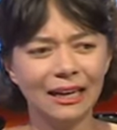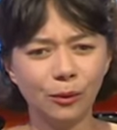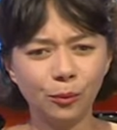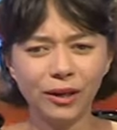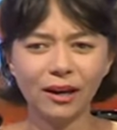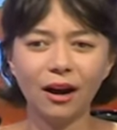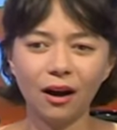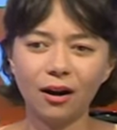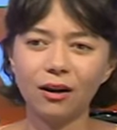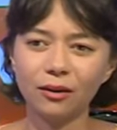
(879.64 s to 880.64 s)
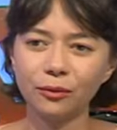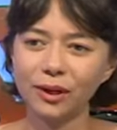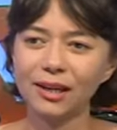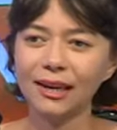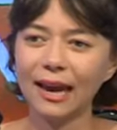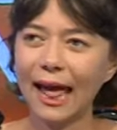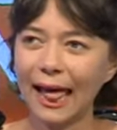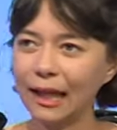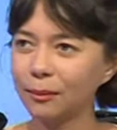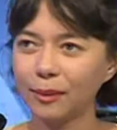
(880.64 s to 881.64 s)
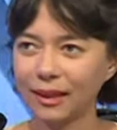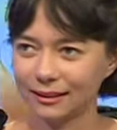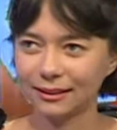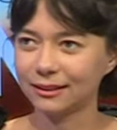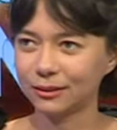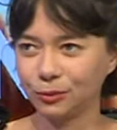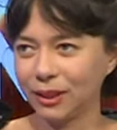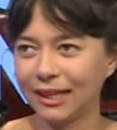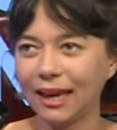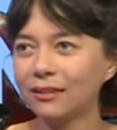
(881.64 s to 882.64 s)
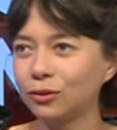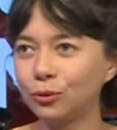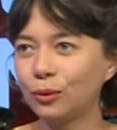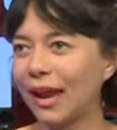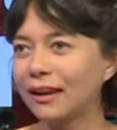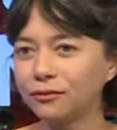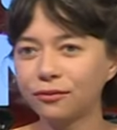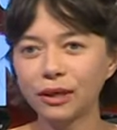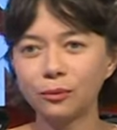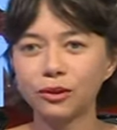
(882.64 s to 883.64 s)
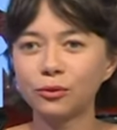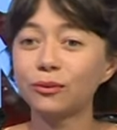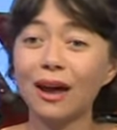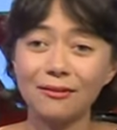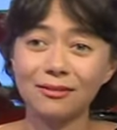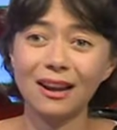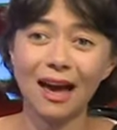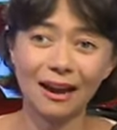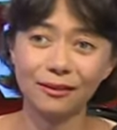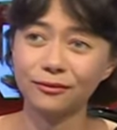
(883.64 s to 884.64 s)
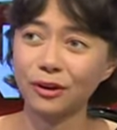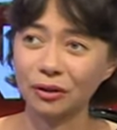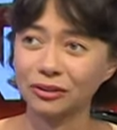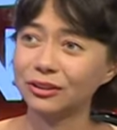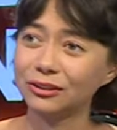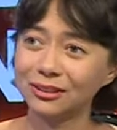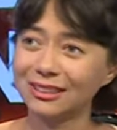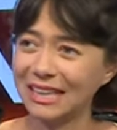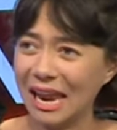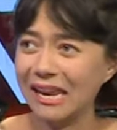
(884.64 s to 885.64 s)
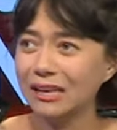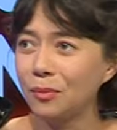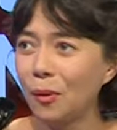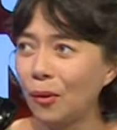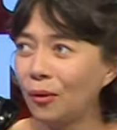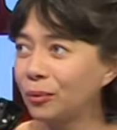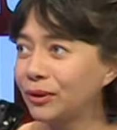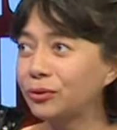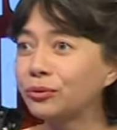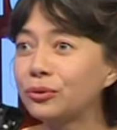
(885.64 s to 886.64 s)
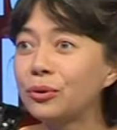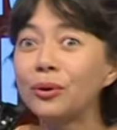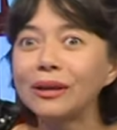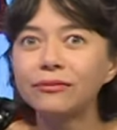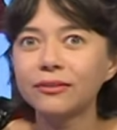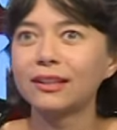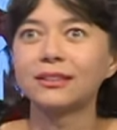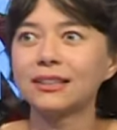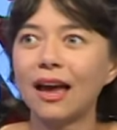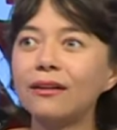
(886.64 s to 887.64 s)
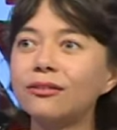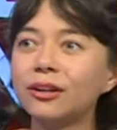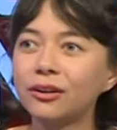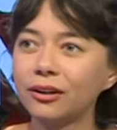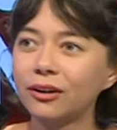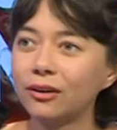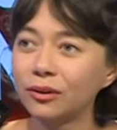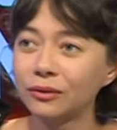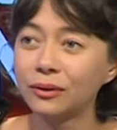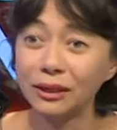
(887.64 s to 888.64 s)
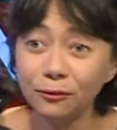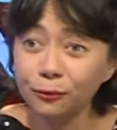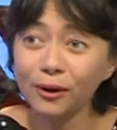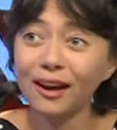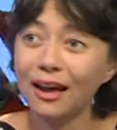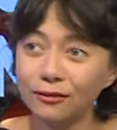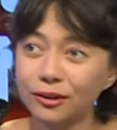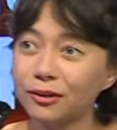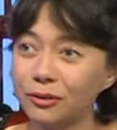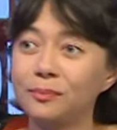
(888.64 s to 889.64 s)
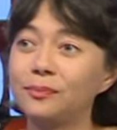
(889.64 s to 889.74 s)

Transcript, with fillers: we are really helpless. We can't do anything. We don't have live concerts anymore. We don't know if it's ever gonna, if we're ever gonna